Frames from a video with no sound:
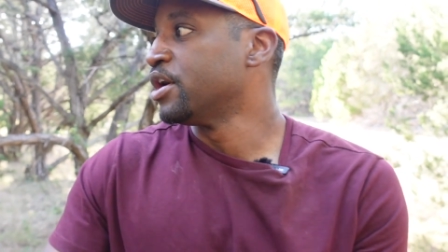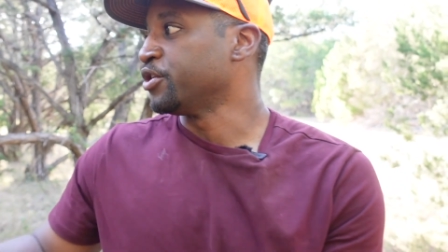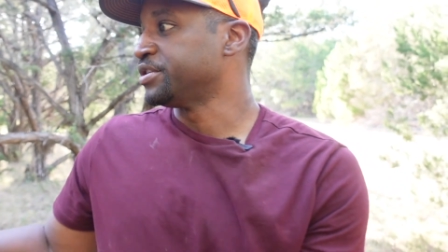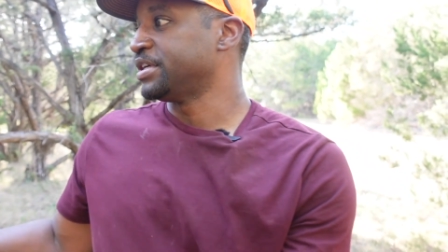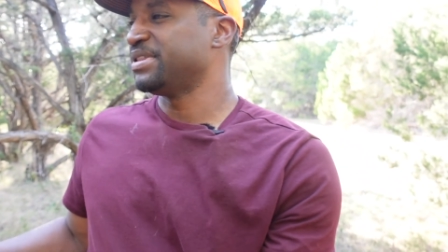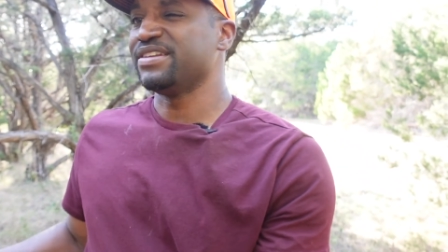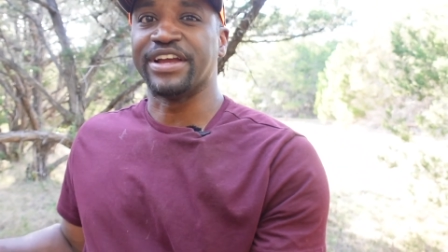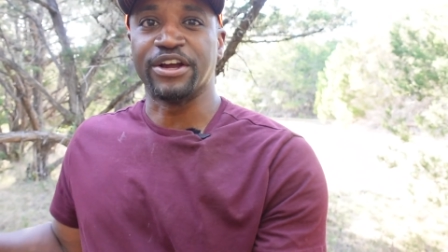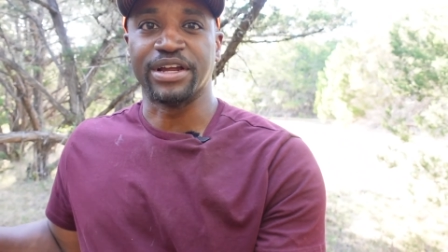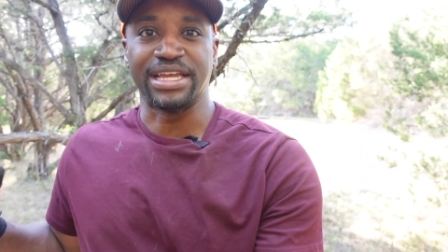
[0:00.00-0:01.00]
or something
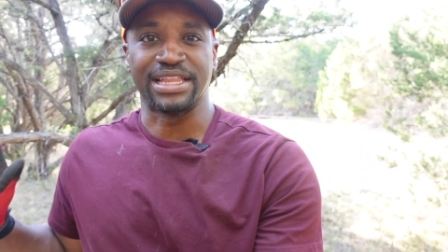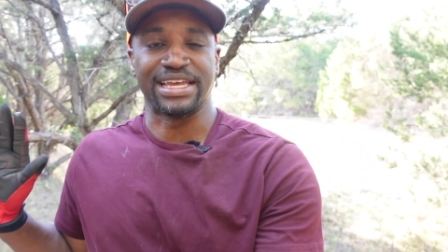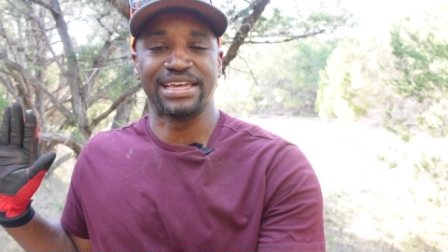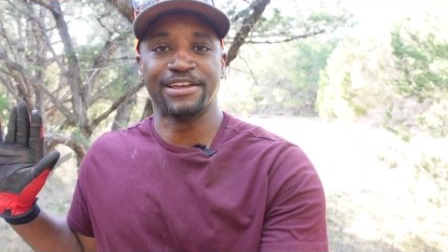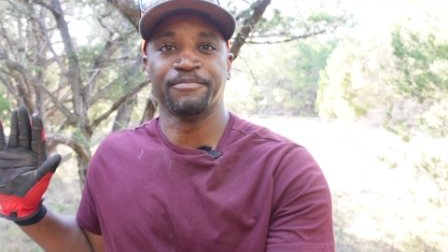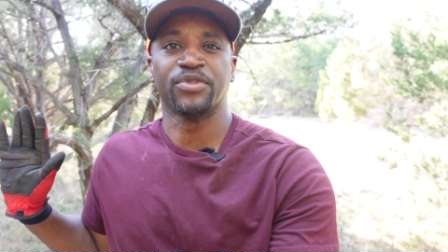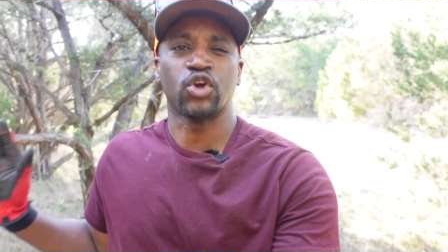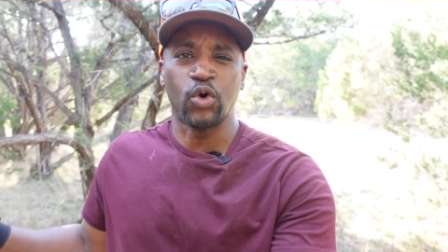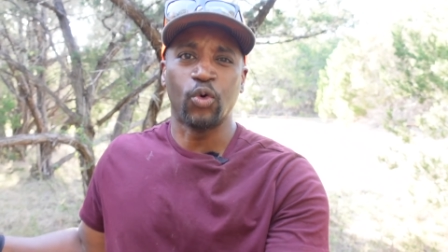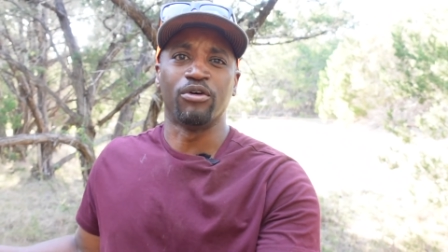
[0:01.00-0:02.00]
very like
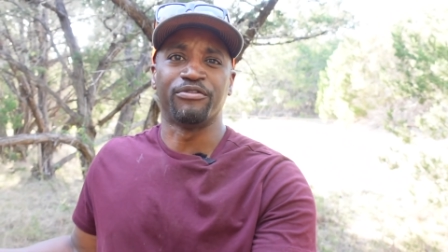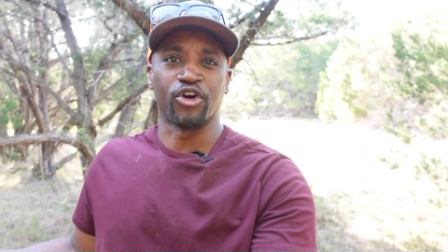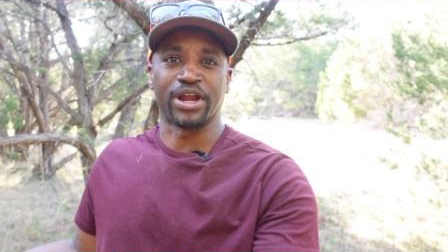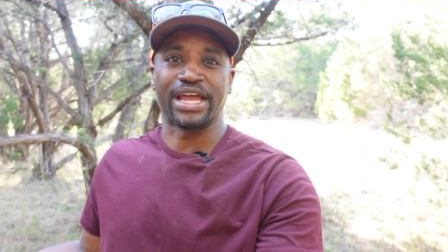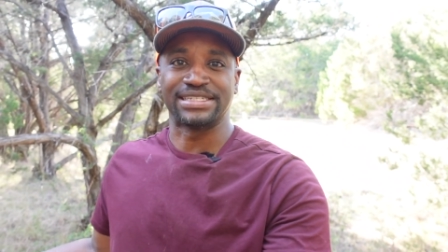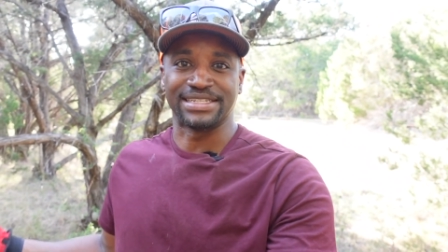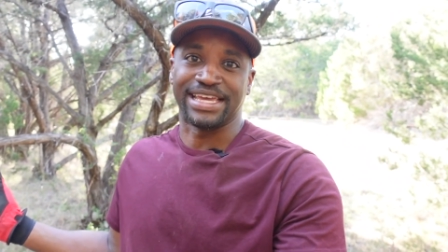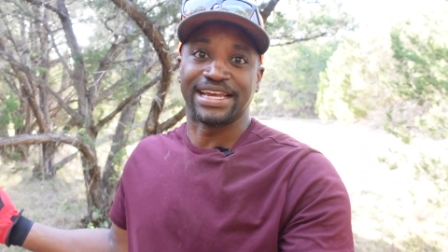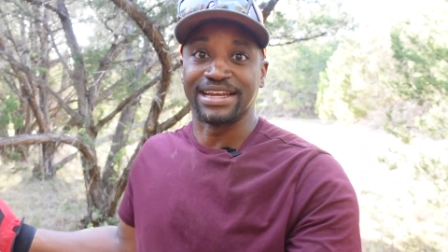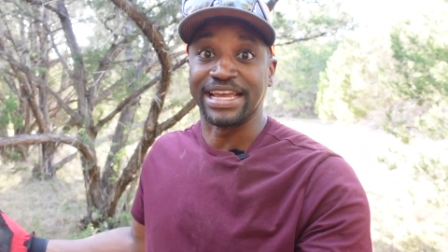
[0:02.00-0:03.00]
cool for a guest that
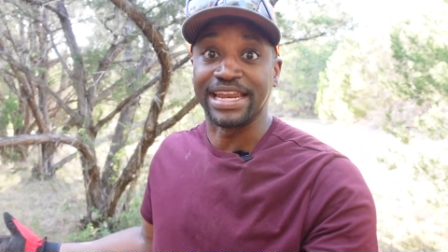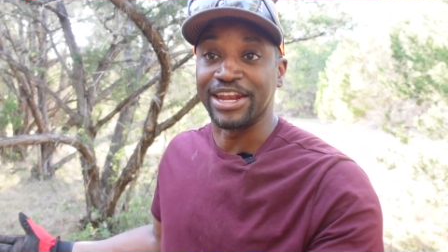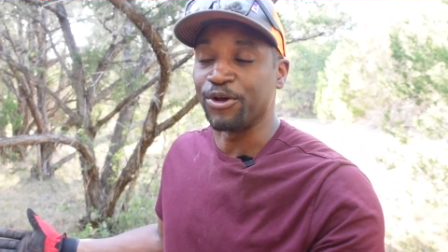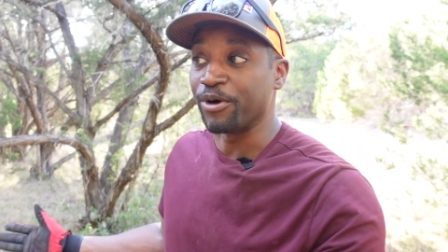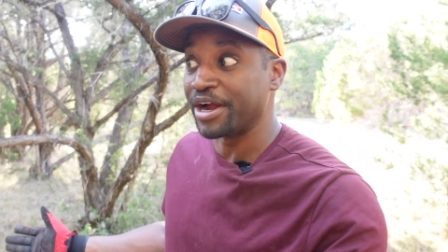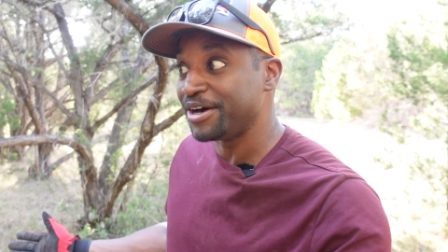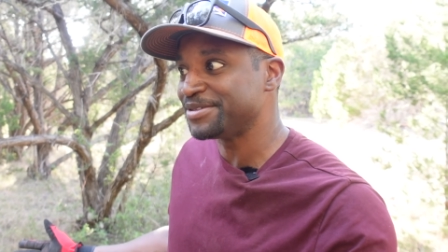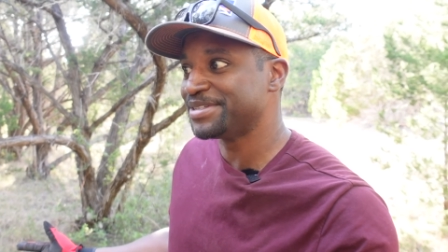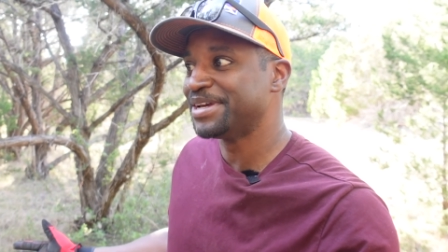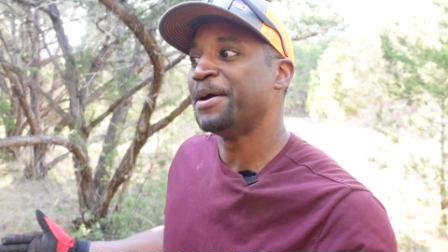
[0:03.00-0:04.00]
they couldn't get anywhere
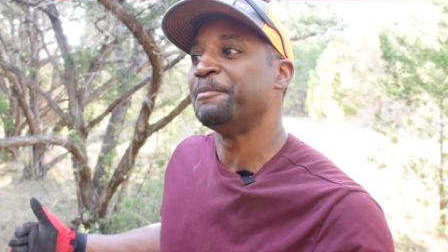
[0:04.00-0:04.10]
else.